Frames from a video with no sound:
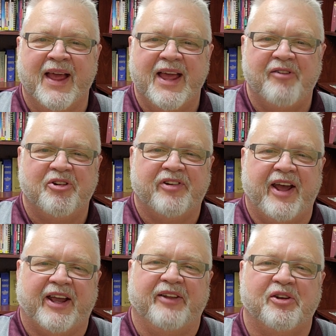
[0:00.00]
If you're
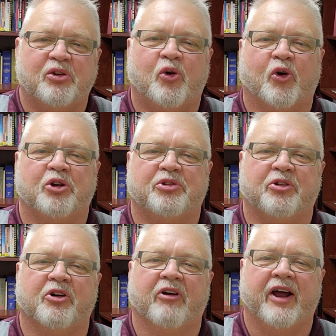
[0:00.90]
taking this course for
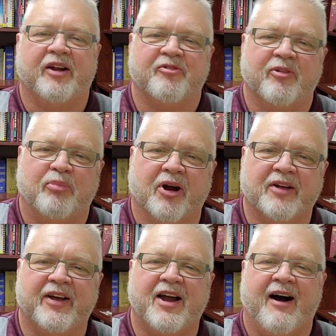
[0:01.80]
credit from
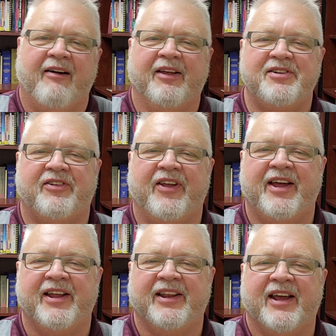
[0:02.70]
Berkeley College,
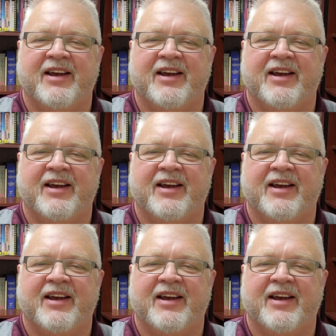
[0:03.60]
then